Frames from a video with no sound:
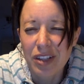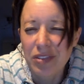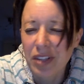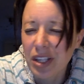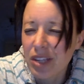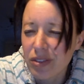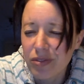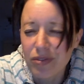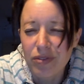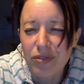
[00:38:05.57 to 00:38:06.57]
Thank you for
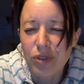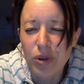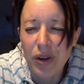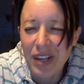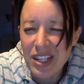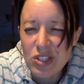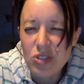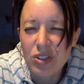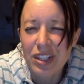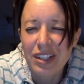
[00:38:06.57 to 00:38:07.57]
throughout
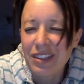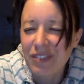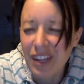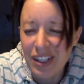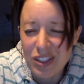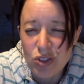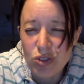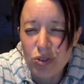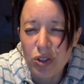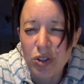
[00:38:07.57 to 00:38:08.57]
history that is
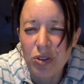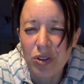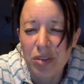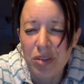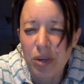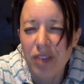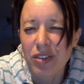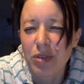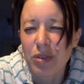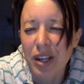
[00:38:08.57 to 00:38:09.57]
true, and I pray that
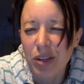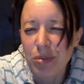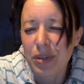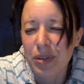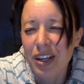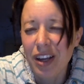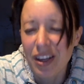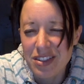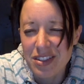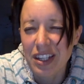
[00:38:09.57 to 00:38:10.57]
you will help
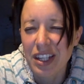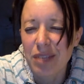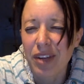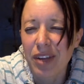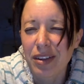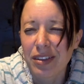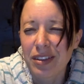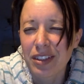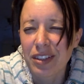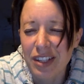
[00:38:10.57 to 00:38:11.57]
us to keep that
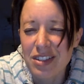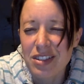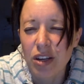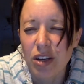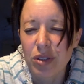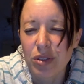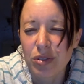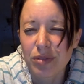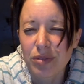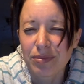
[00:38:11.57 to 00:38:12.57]
legacy going, Lord.